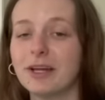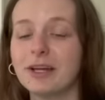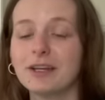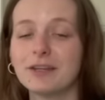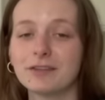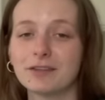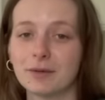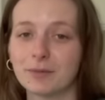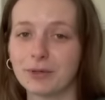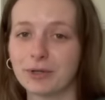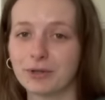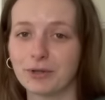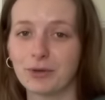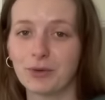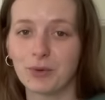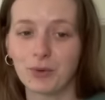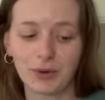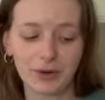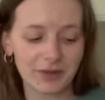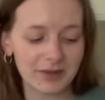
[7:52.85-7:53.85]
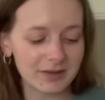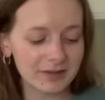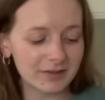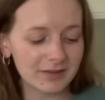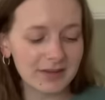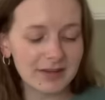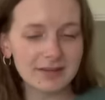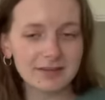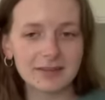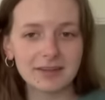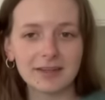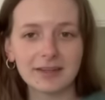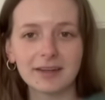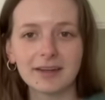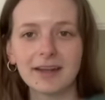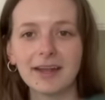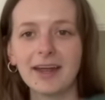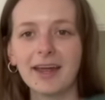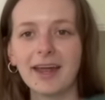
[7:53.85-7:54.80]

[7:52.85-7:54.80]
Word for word: summer decor this season